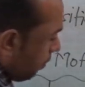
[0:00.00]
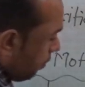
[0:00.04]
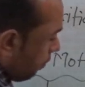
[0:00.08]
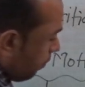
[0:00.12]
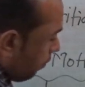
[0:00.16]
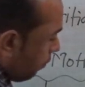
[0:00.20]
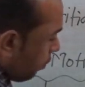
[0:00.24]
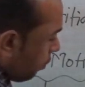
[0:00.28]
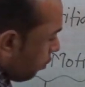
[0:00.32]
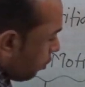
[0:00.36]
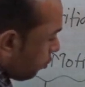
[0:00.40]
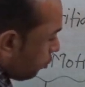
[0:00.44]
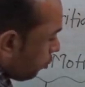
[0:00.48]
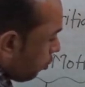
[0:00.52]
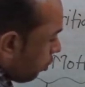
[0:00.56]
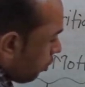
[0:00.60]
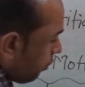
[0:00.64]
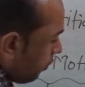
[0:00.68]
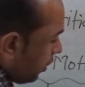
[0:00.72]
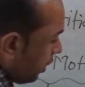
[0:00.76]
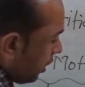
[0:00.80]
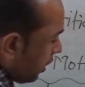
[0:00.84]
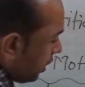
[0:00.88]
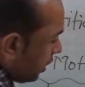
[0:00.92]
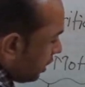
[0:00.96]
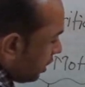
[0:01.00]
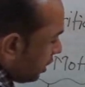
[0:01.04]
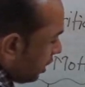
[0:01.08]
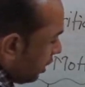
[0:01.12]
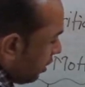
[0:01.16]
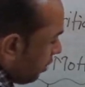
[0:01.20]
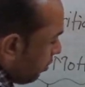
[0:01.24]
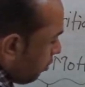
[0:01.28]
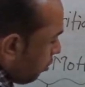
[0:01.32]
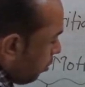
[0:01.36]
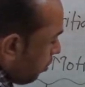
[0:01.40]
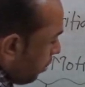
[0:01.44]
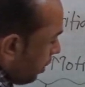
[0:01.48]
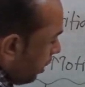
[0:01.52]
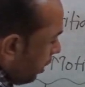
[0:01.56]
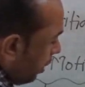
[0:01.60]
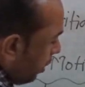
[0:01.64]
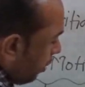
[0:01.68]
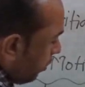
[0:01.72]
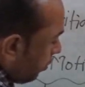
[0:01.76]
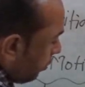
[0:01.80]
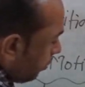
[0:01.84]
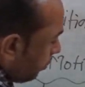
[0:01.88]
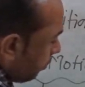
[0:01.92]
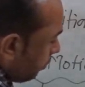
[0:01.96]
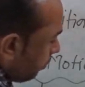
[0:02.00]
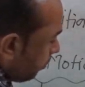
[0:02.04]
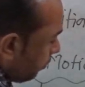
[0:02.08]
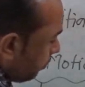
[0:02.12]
force, or we can say momentum.